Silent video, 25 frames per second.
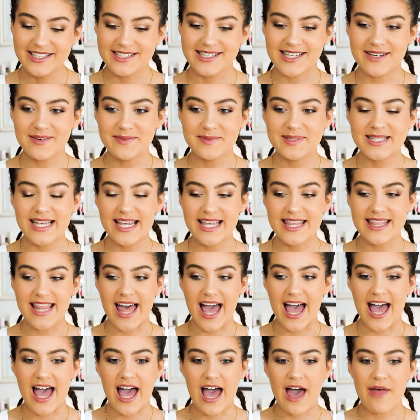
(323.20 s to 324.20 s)
so I'm sitting
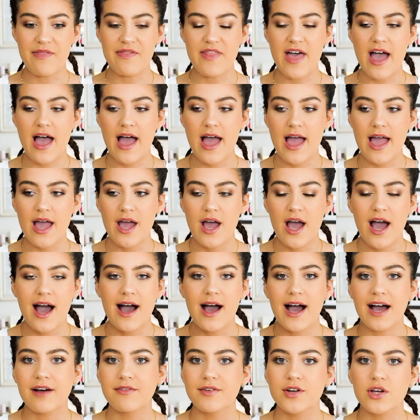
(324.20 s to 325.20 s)
there and they're
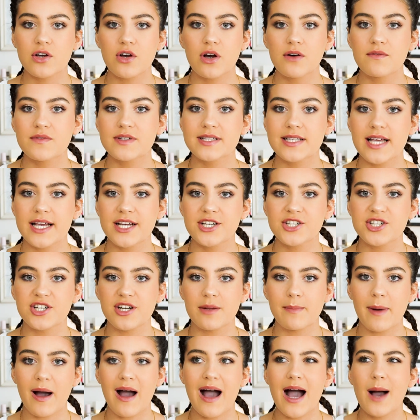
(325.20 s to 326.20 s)
having a conversation
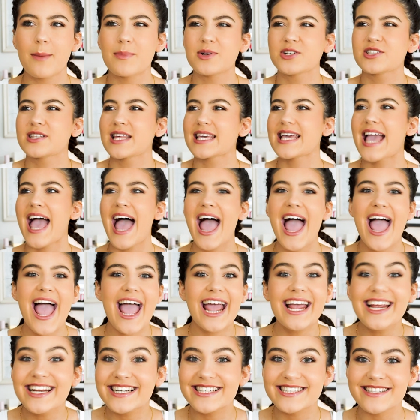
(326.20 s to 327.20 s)
about how much they
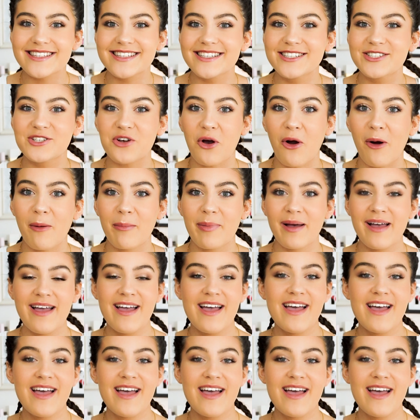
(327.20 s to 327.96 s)
hate the job,